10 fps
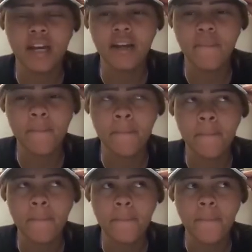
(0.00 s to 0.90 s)
time,
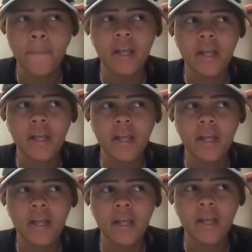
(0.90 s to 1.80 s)
I feel
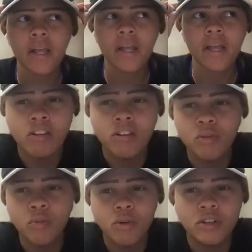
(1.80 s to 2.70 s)
like when you are the
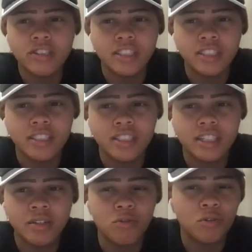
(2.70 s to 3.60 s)
new
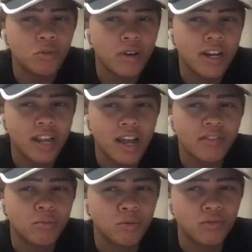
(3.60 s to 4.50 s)
person, you do kind of
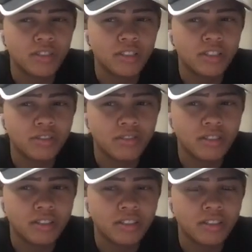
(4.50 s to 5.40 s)
have to prove yourself
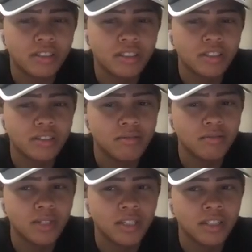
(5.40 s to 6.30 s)

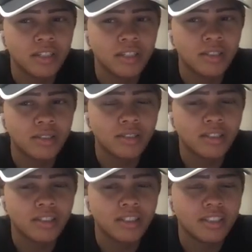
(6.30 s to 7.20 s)
because
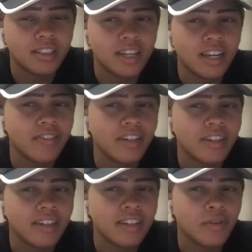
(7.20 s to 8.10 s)
like, I feel
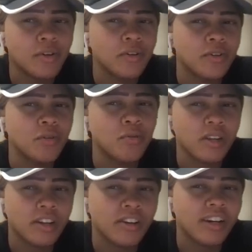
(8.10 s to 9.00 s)
like when you're new,
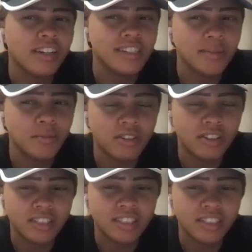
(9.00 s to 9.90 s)
like you're kind of slept
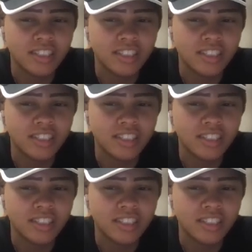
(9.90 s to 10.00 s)
on.